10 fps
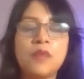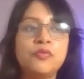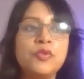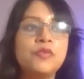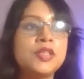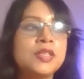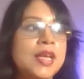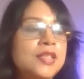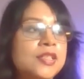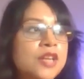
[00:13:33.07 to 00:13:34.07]
we will
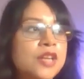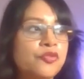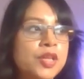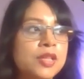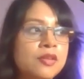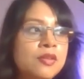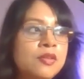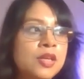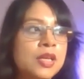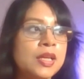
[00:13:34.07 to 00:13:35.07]
test that whether
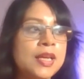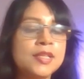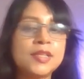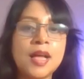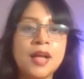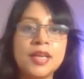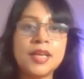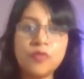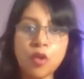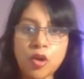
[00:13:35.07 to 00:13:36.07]
it's a
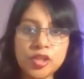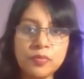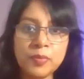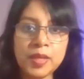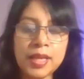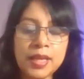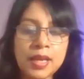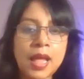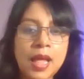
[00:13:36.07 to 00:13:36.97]
invoice or billing,